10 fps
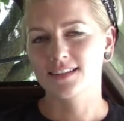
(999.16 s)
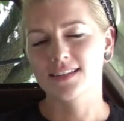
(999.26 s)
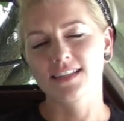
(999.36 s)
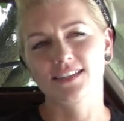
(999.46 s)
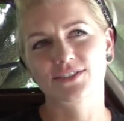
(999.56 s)

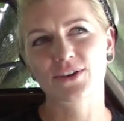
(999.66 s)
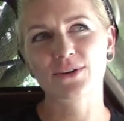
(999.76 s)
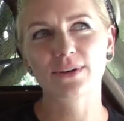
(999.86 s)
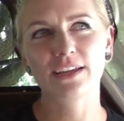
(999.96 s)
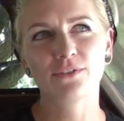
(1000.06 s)

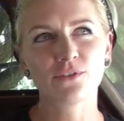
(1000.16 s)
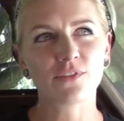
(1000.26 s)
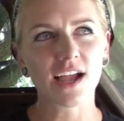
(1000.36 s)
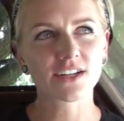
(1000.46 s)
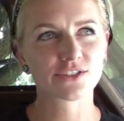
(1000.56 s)
So if you
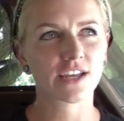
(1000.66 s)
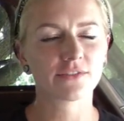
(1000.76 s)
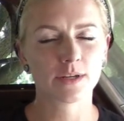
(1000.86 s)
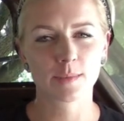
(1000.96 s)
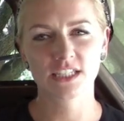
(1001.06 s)
find
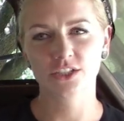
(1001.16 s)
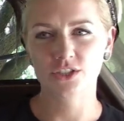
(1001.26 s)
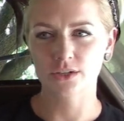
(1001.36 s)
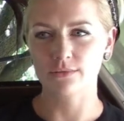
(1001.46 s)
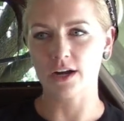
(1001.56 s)
yourself in a
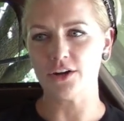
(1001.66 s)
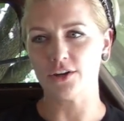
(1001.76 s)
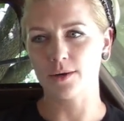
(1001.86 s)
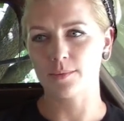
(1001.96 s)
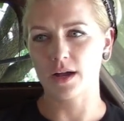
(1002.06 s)
position where
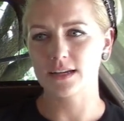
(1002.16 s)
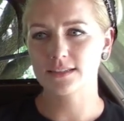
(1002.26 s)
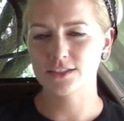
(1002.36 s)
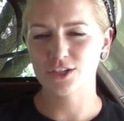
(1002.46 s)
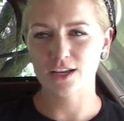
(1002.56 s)
your boss
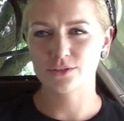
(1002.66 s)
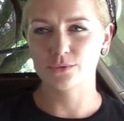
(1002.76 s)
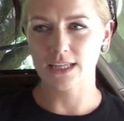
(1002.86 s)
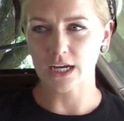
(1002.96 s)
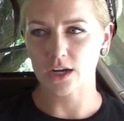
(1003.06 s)
is
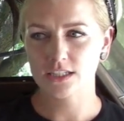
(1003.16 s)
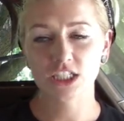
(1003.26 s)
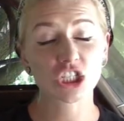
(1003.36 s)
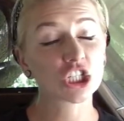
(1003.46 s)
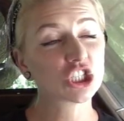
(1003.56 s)
sexually
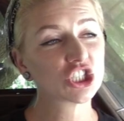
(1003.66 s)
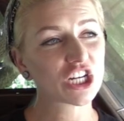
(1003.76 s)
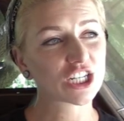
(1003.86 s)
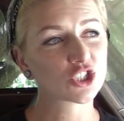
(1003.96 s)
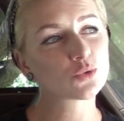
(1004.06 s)

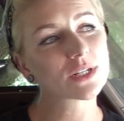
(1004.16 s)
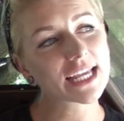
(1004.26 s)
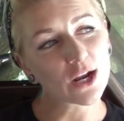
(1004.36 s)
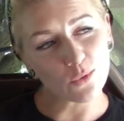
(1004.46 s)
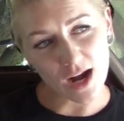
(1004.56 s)

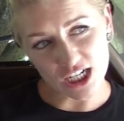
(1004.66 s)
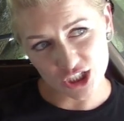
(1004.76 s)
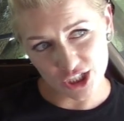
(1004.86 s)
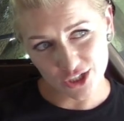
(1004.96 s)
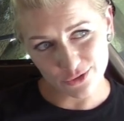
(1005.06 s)

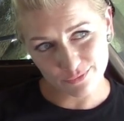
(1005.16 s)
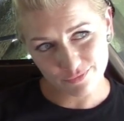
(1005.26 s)
harassing you,